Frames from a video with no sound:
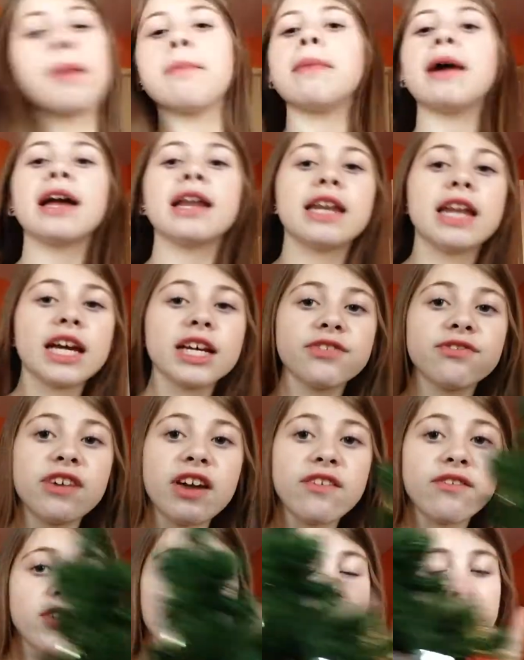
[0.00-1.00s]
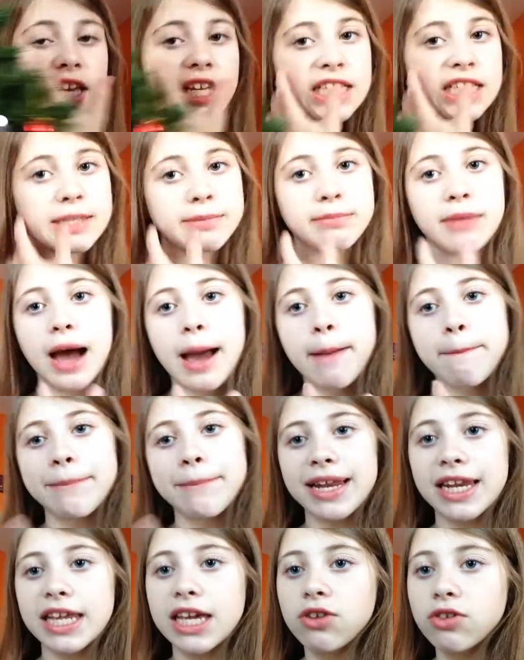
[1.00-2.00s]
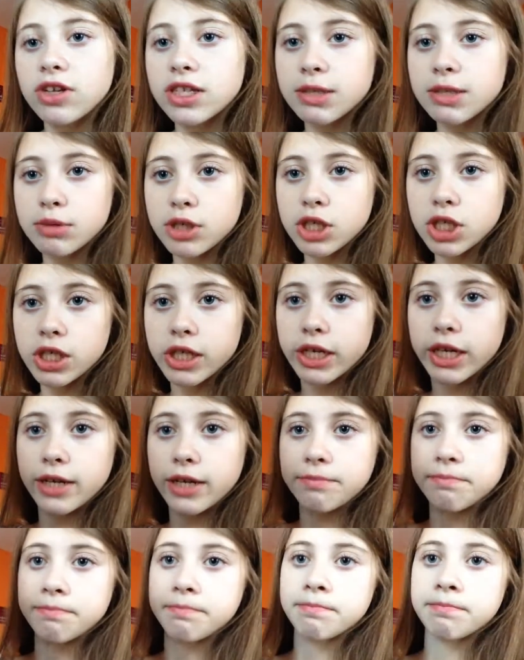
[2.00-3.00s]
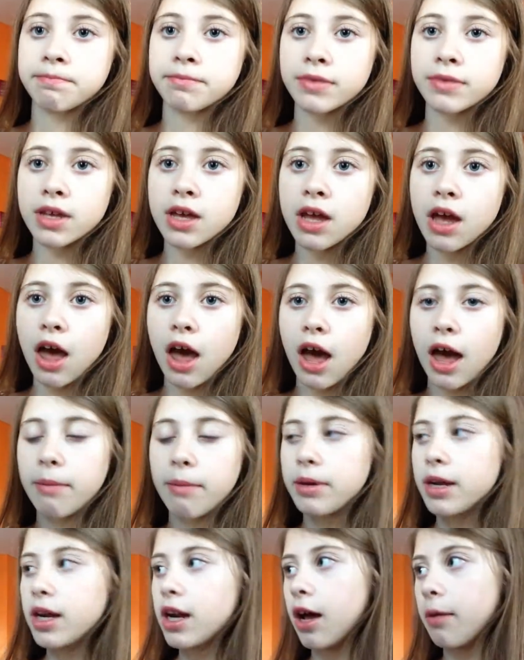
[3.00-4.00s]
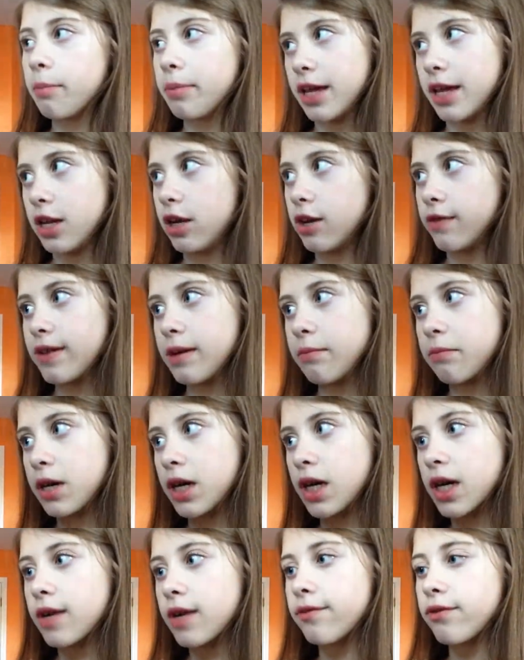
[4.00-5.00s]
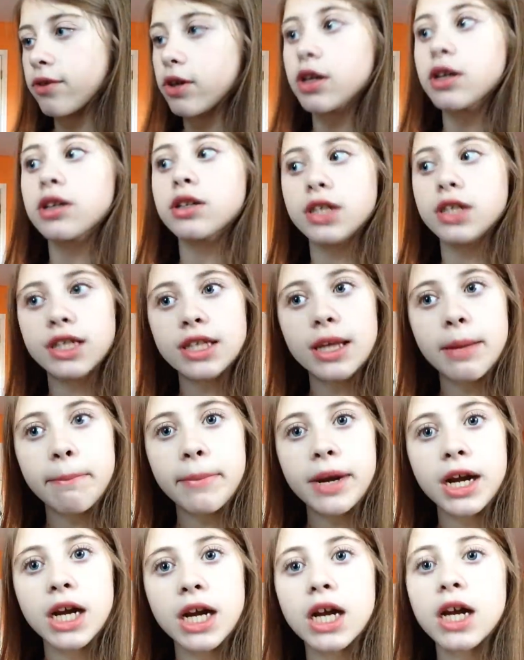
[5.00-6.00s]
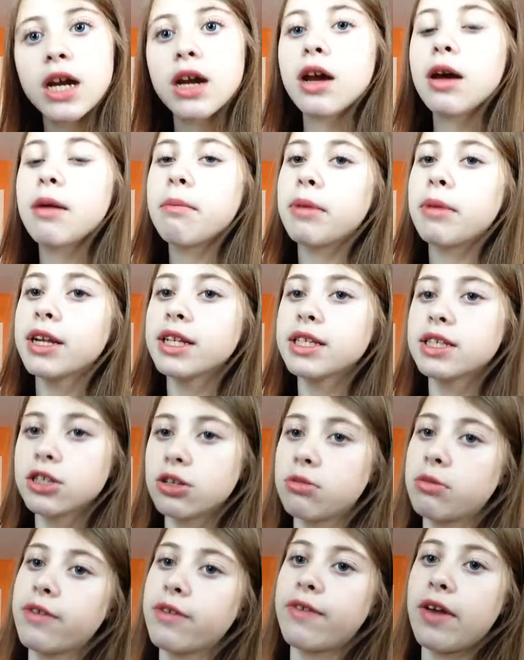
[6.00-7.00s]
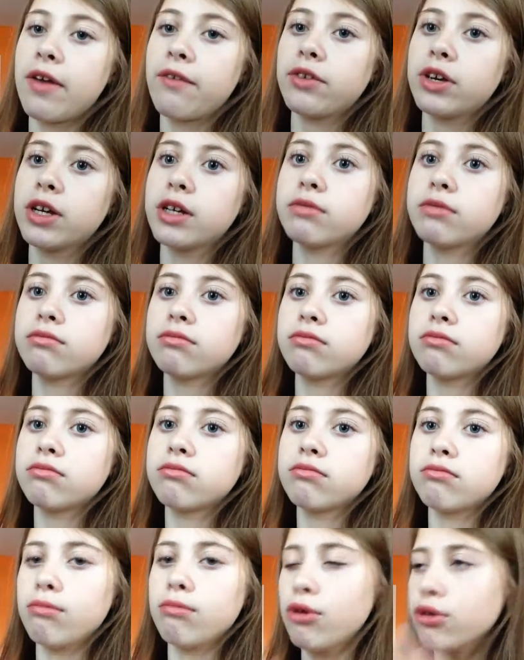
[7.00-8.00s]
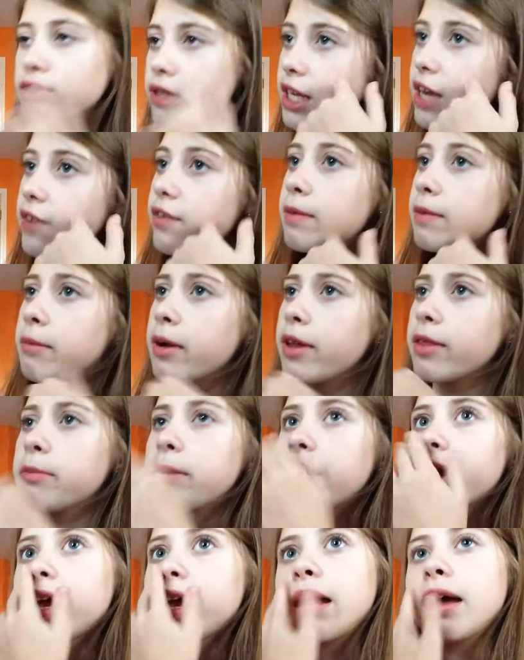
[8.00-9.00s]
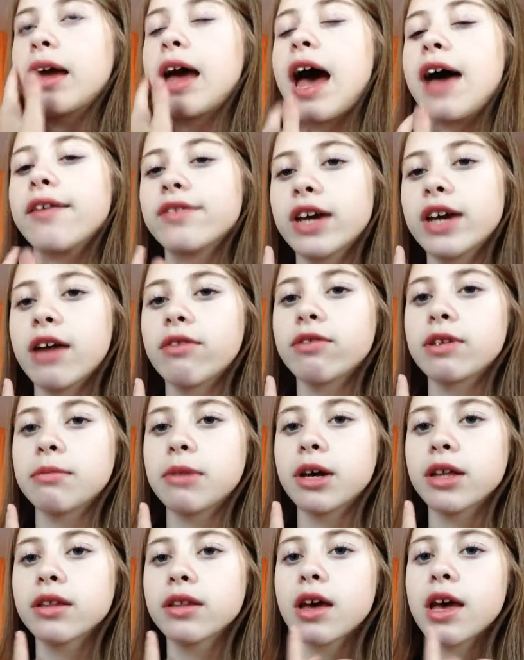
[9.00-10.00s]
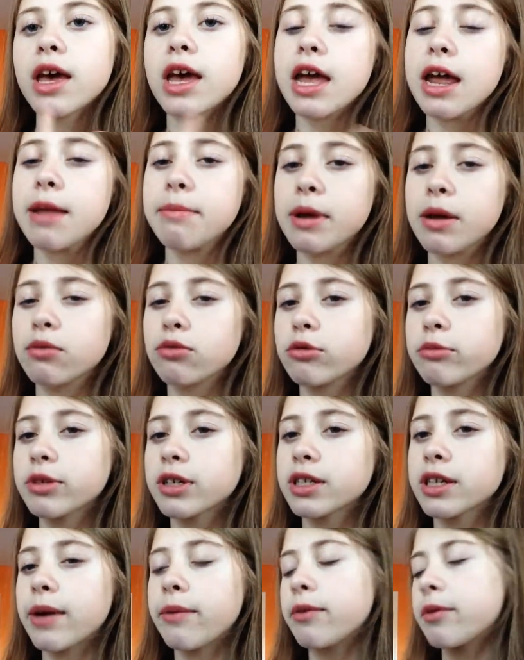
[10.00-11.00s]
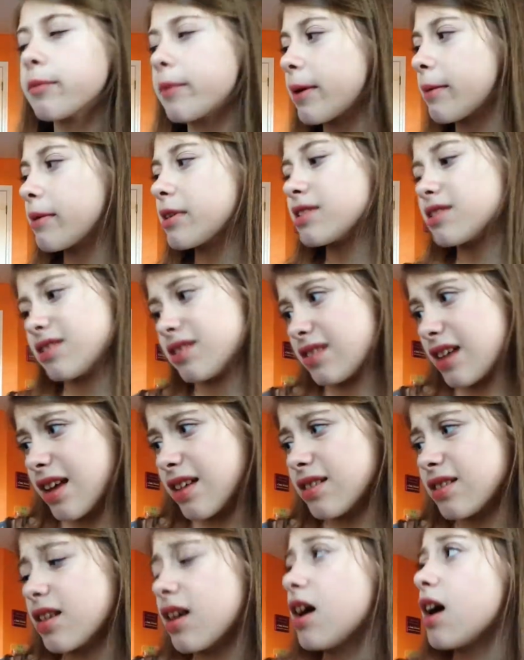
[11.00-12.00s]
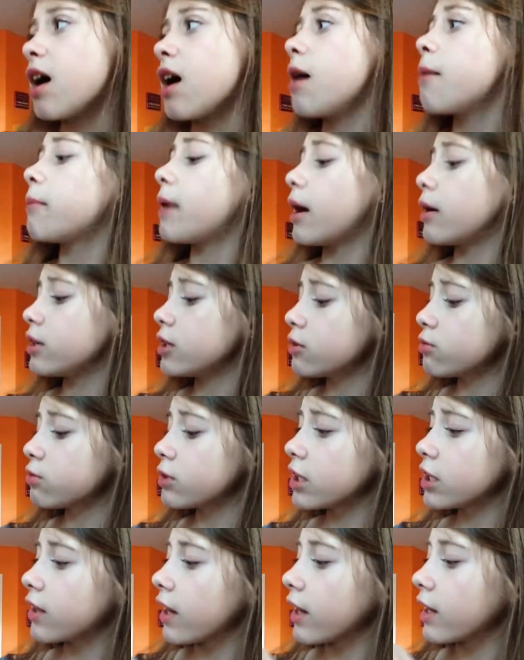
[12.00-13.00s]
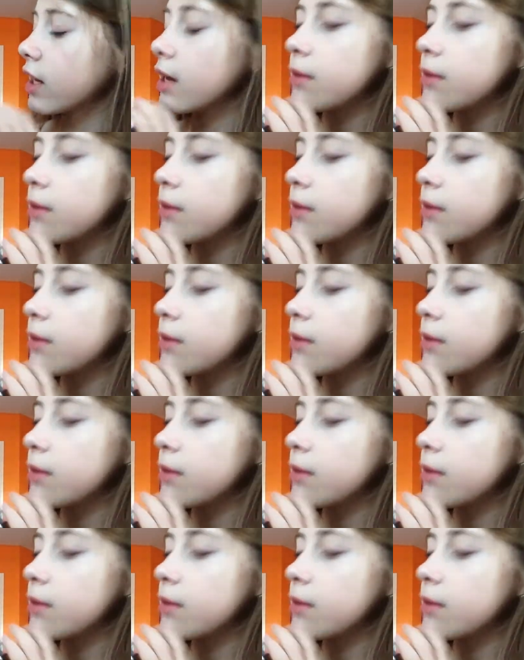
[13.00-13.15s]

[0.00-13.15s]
My next favorite is my mini Christmas tree. I put it up in November for December, but it's still my favorite. Mostly every month, but I can't have it every month in my room because that wouldn't make much sense. But I just really like